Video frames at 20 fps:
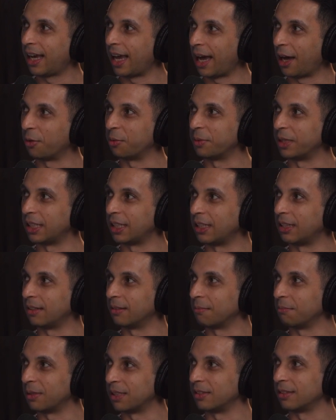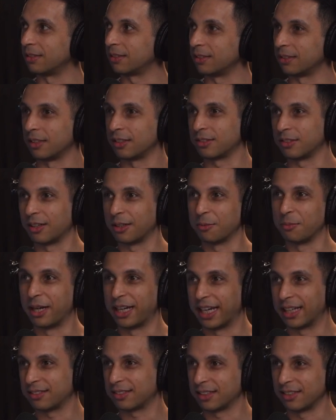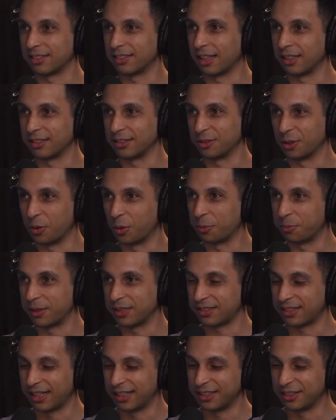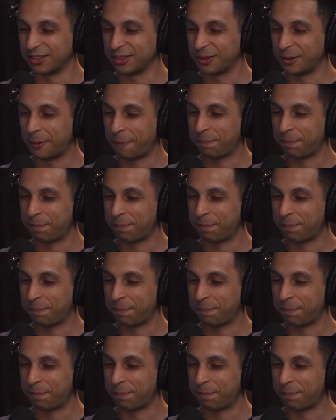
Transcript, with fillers: how many businesses are started by ex-consultant or percentage.